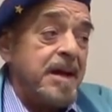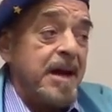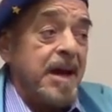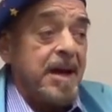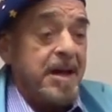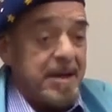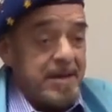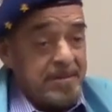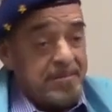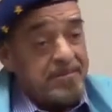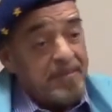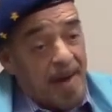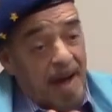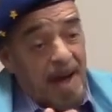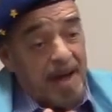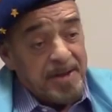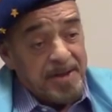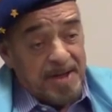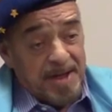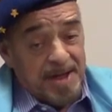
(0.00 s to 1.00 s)
And
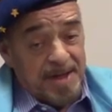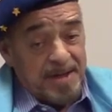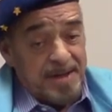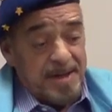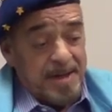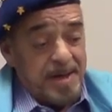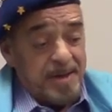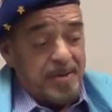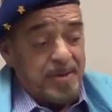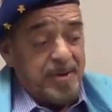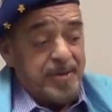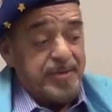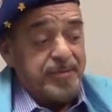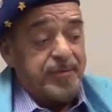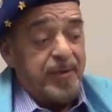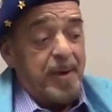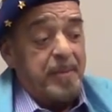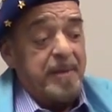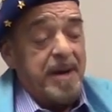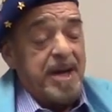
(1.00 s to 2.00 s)
I did, and it was
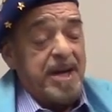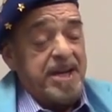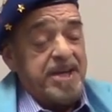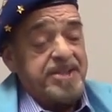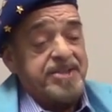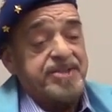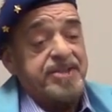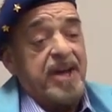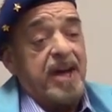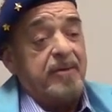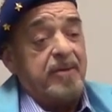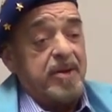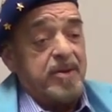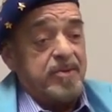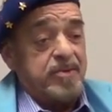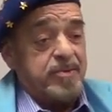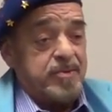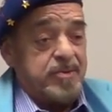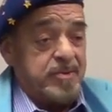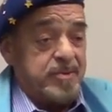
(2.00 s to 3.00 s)
from
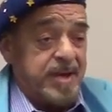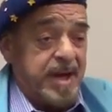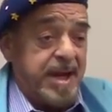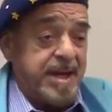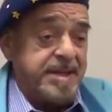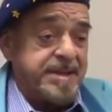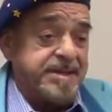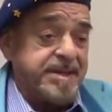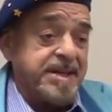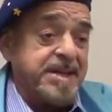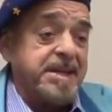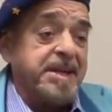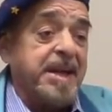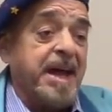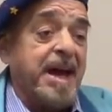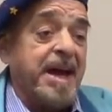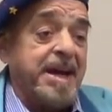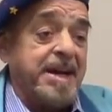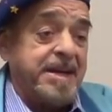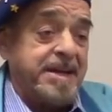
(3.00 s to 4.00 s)
87 to
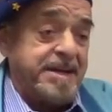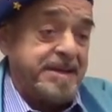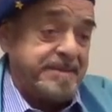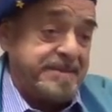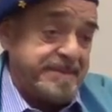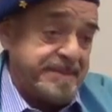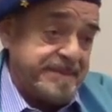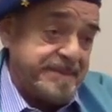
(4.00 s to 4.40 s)
1990.